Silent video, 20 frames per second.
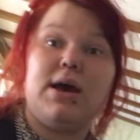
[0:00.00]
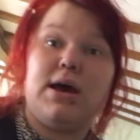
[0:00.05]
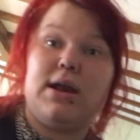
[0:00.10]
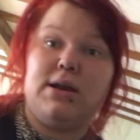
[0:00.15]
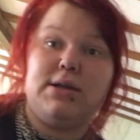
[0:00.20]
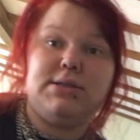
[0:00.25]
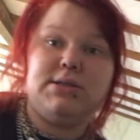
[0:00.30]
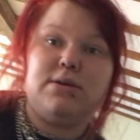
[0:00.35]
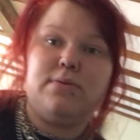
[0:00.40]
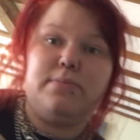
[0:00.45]

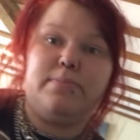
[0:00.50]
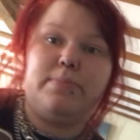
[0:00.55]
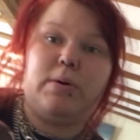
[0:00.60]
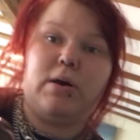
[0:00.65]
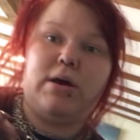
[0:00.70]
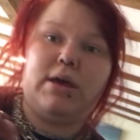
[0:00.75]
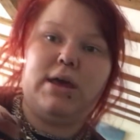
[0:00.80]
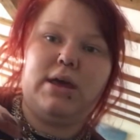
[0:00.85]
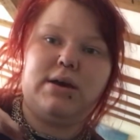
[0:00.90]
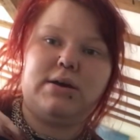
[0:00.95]
and I didn't
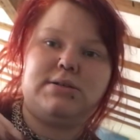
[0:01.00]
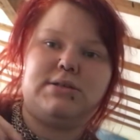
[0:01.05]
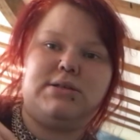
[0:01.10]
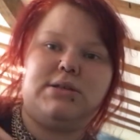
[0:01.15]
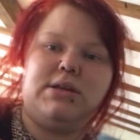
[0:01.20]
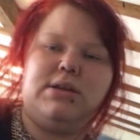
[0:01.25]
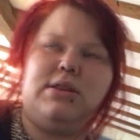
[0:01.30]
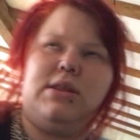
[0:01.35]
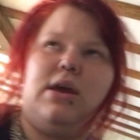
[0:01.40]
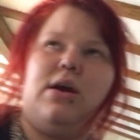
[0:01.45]
buy it because I
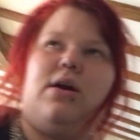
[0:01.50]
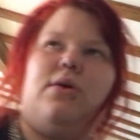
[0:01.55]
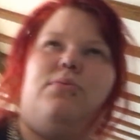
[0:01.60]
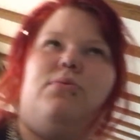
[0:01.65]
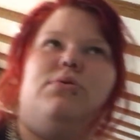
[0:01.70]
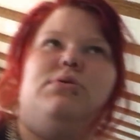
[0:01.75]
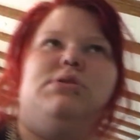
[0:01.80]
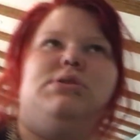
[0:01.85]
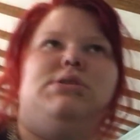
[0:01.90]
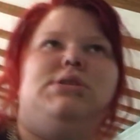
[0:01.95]
didn't think I
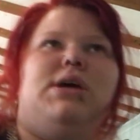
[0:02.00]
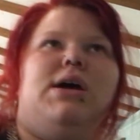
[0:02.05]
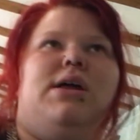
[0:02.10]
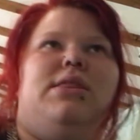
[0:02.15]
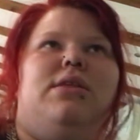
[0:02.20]
wanted it.